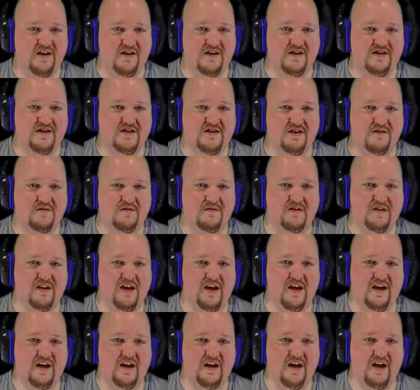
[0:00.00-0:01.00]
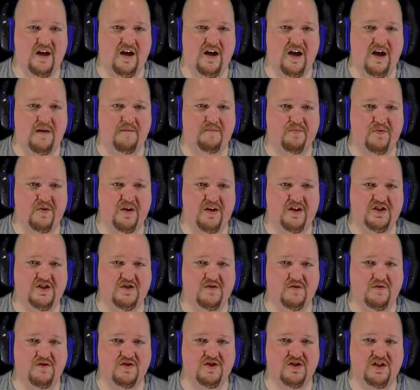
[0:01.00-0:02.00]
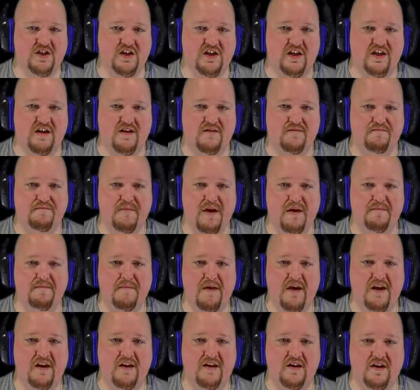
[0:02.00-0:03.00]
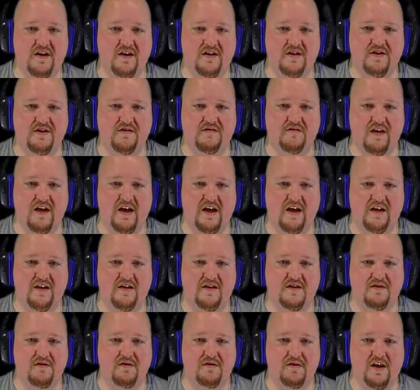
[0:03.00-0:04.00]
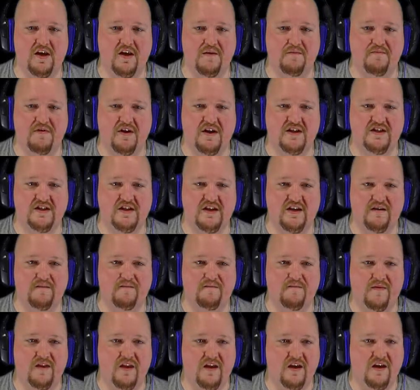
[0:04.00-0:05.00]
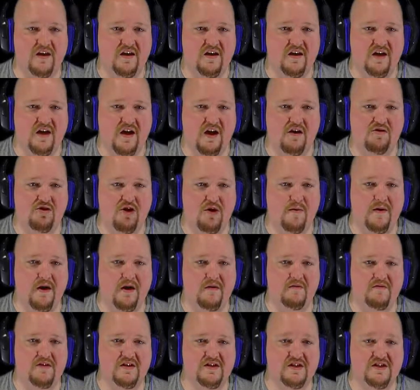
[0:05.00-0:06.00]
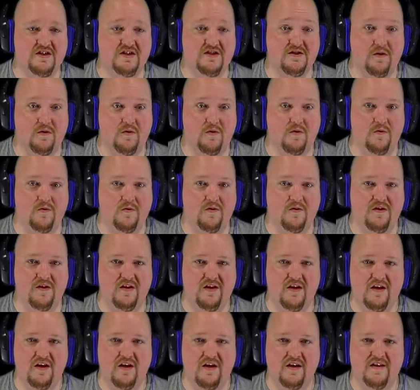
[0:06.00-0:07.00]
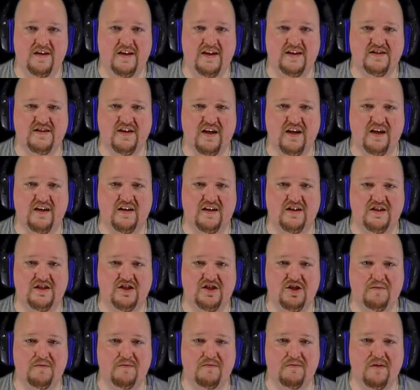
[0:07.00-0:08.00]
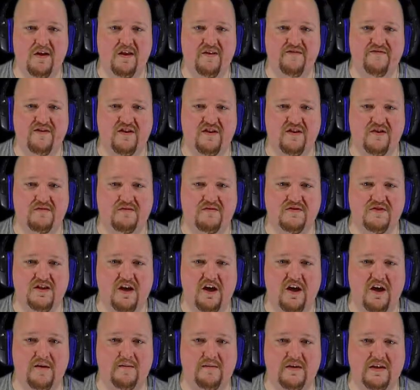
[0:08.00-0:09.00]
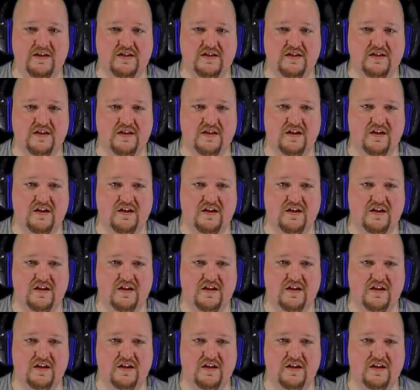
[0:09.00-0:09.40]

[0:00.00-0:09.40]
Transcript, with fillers: So, like, I'm pretty sure she made Mettaton to, like, totally impress him. A robot with a soul that's like super relevant to his hobbies.